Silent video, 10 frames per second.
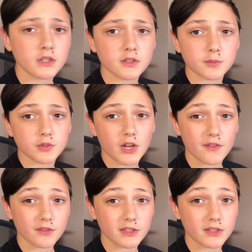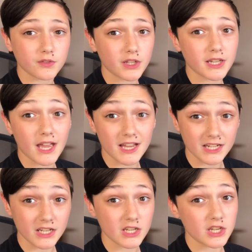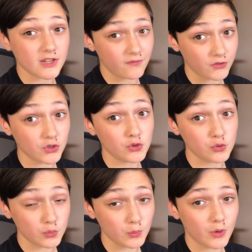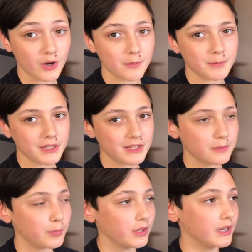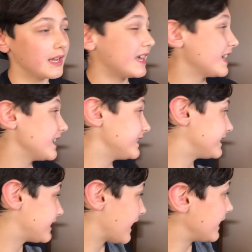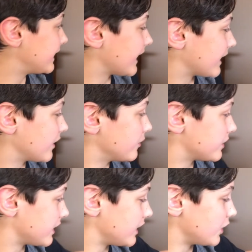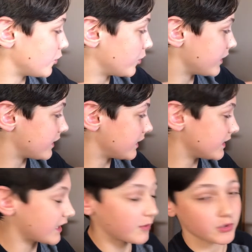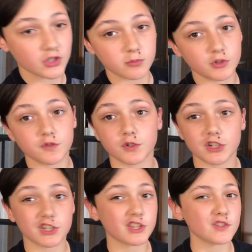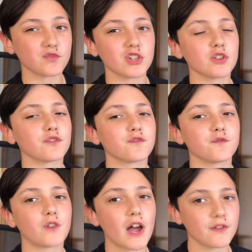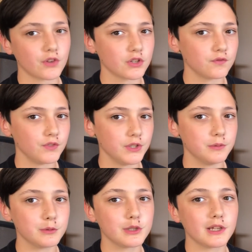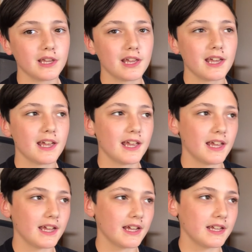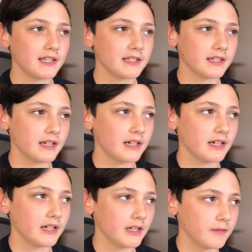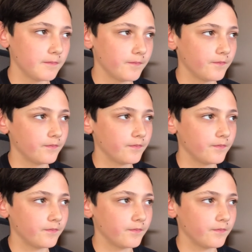subscribe, leave a like, and if you want me to put day geckos in with these Amazon milk frogs, get this video to 500 views, and I